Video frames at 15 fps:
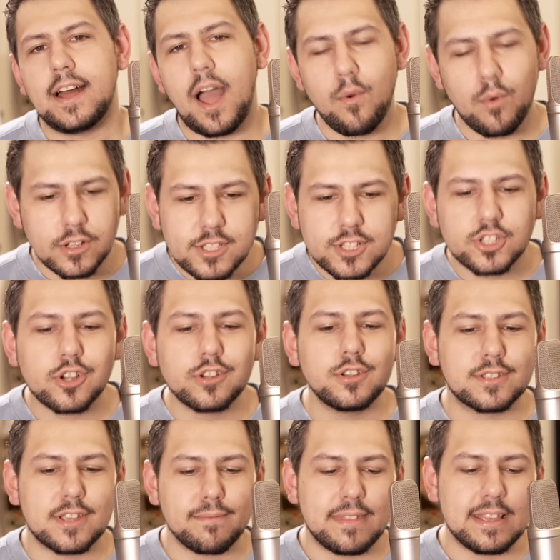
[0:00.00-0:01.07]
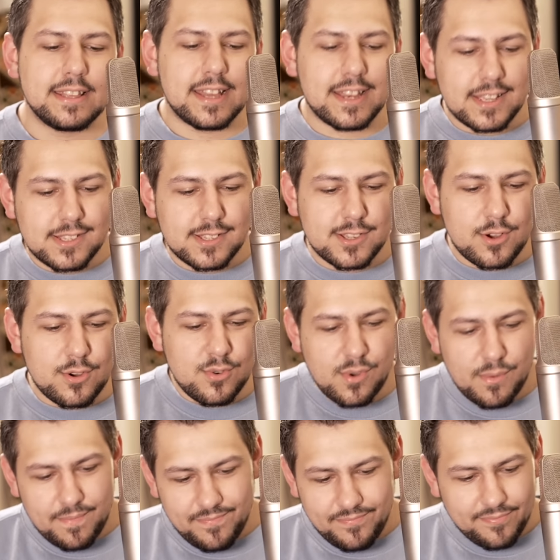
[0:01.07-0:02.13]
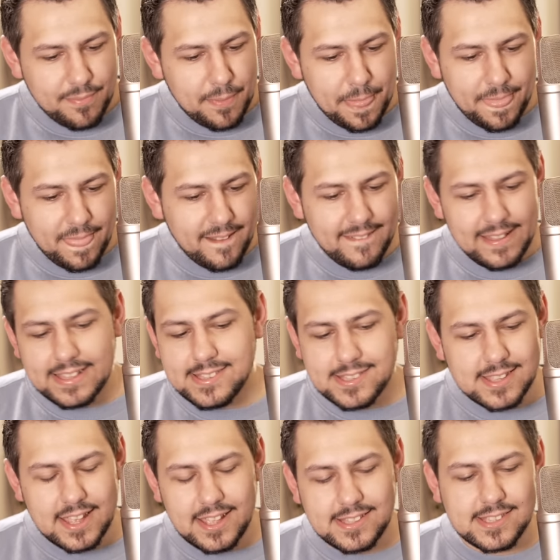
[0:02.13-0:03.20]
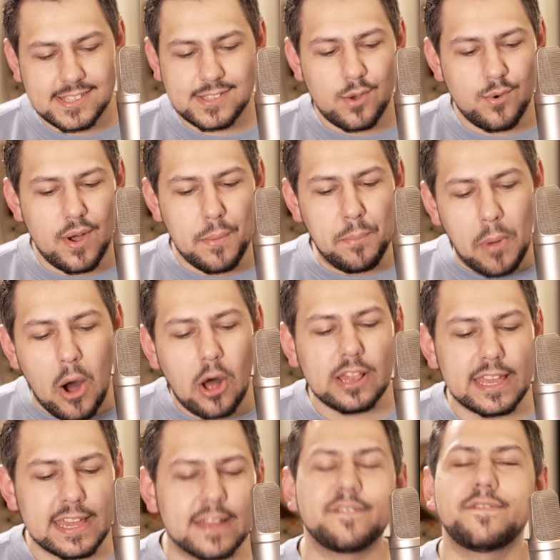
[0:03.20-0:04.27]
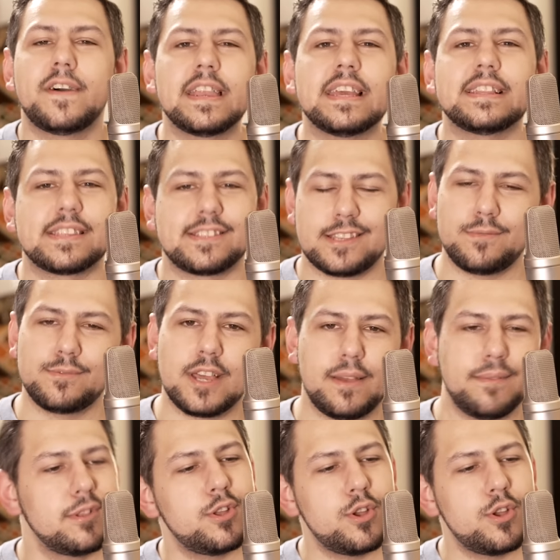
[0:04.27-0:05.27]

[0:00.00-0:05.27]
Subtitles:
I want to show you something that is so, it's so appalling and funny at the same time.